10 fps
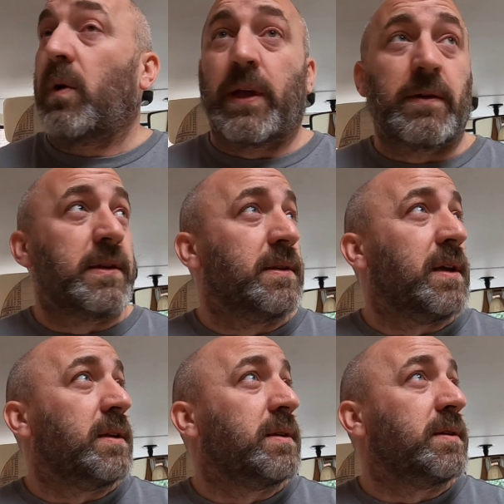What else
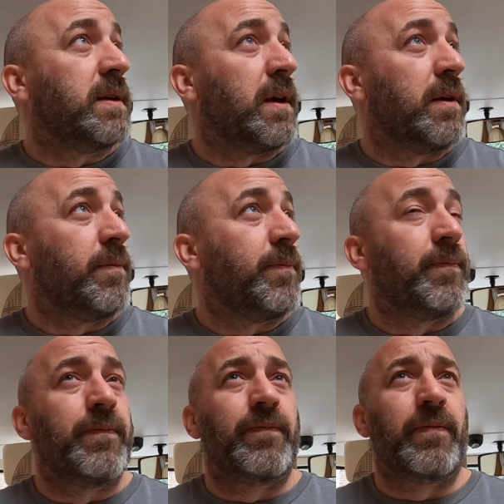is there to say?
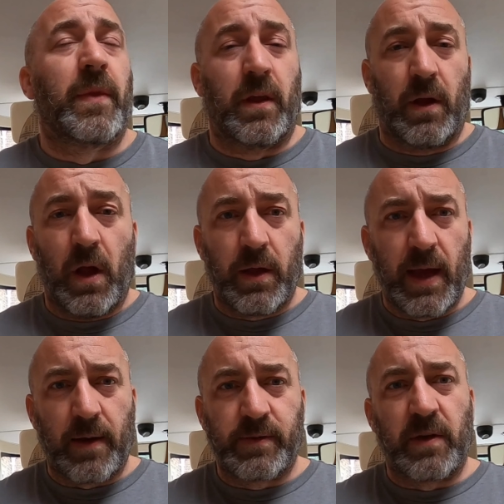
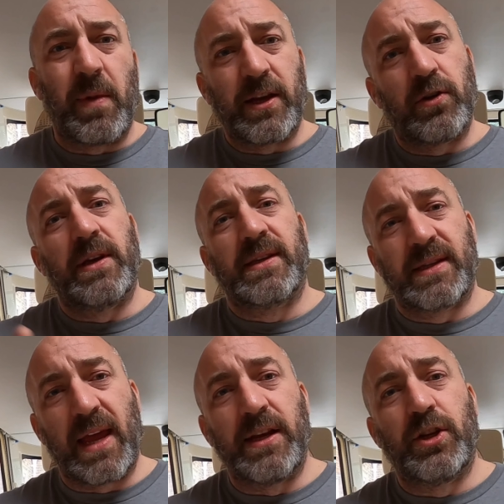Yeah, so make sure you
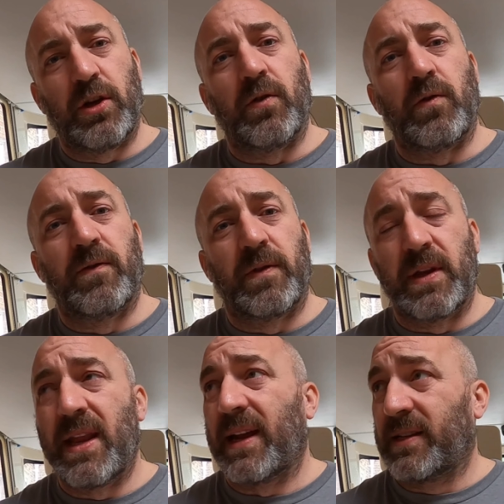stay tuned for
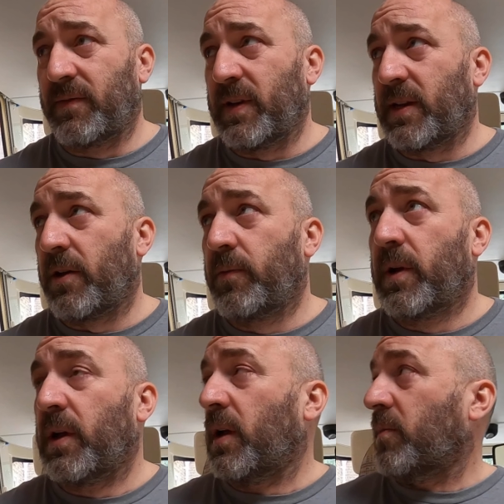the next video,
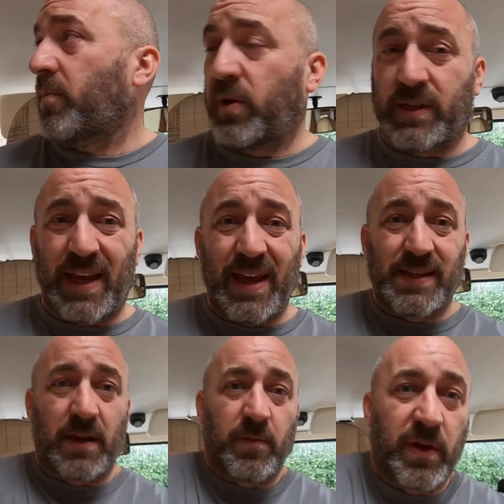because it
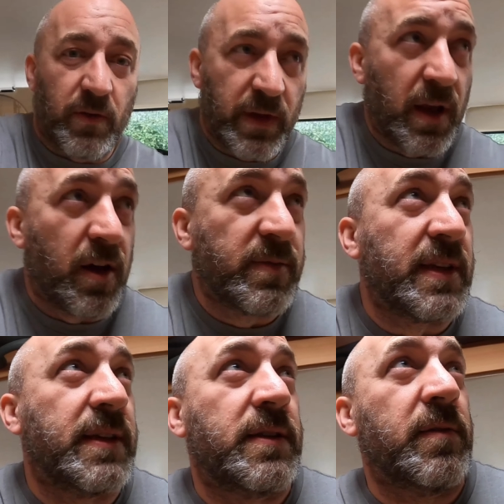is going to be on the alarm
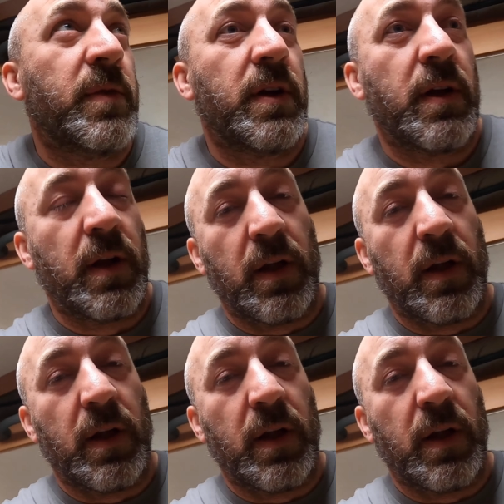system.